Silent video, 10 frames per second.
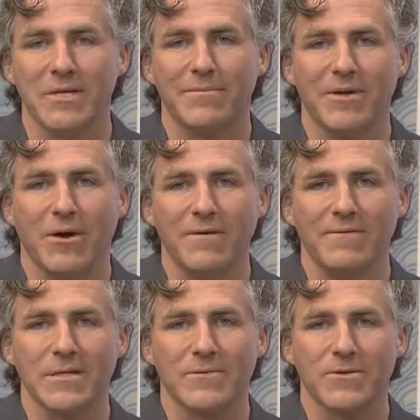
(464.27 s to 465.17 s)
and Beyond
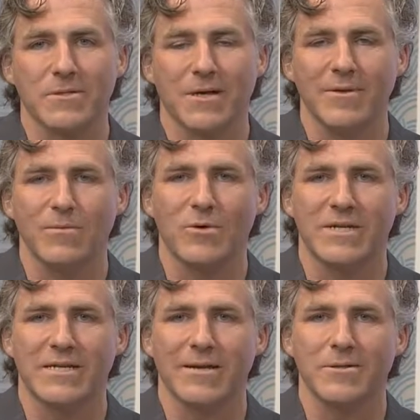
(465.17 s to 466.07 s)
Festival is coming. More
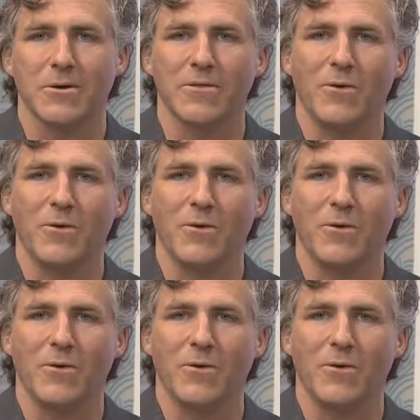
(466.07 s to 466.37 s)
details on the